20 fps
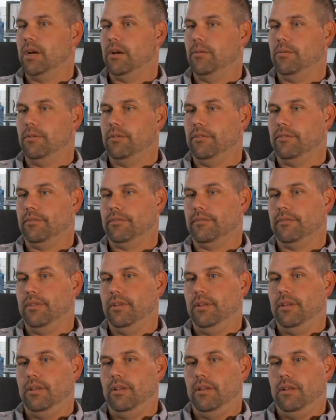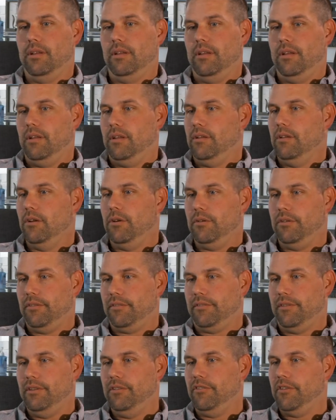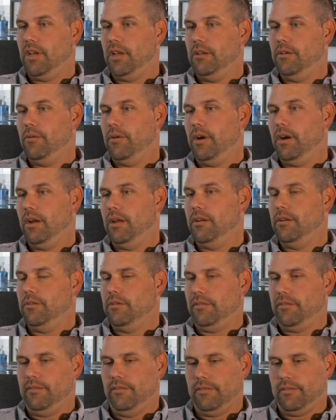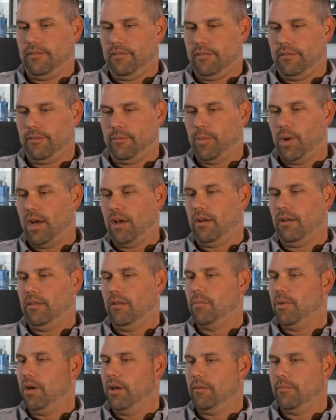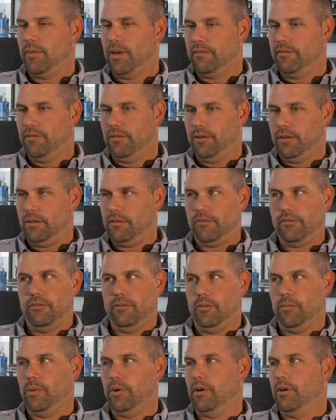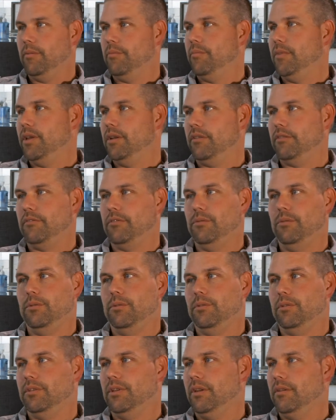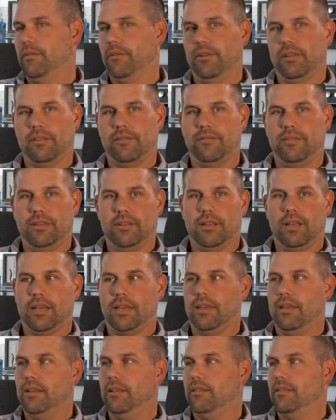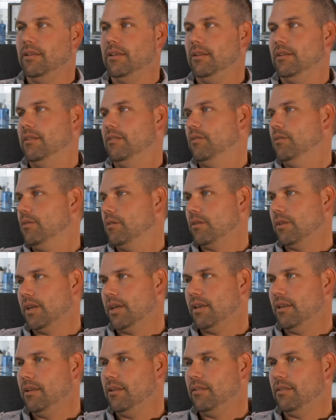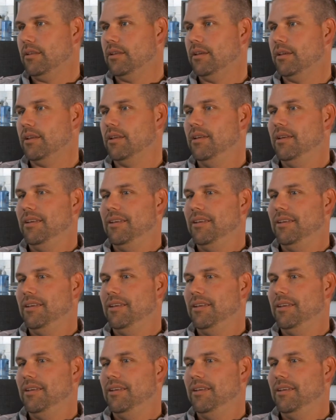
I was noticed in January, I noticed this spot on the bottom of my foot, super minuscule, didn't really feel like anything, didn't look like anything.